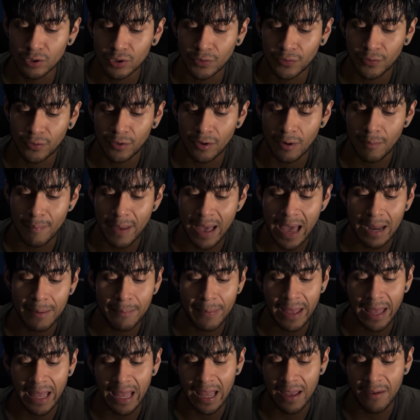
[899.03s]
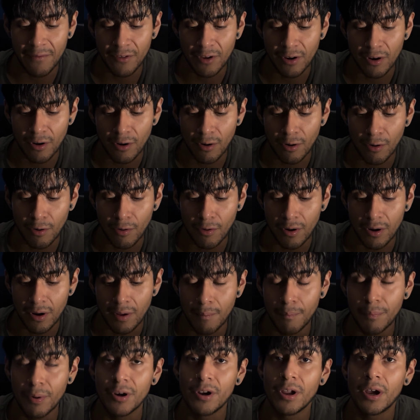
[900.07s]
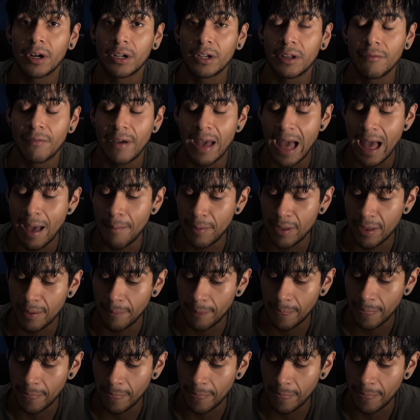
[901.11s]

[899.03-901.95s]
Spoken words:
for a bad behavior or an unproductive habit.